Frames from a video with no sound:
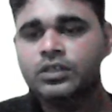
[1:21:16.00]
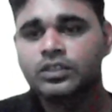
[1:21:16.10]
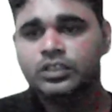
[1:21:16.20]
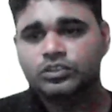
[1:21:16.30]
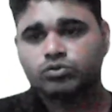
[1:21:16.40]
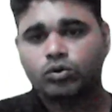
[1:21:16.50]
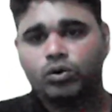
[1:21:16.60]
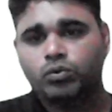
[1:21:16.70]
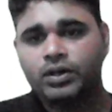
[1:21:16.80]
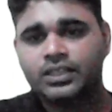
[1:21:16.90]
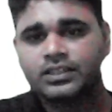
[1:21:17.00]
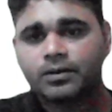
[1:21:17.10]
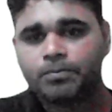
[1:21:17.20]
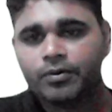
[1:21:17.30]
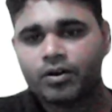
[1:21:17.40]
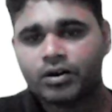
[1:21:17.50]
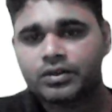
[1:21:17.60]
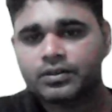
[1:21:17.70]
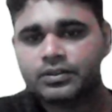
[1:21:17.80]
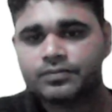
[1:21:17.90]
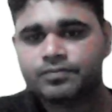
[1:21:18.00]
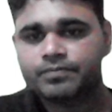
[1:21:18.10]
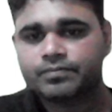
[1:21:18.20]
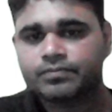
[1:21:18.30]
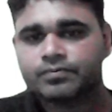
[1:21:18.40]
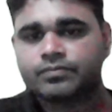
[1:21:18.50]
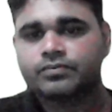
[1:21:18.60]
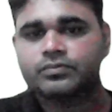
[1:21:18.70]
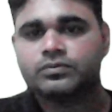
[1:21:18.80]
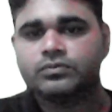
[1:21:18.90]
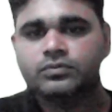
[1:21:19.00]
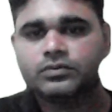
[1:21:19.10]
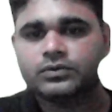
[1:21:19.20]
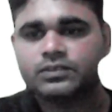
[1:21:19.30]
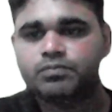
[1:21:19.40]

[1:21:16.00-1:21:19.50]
So when the blood is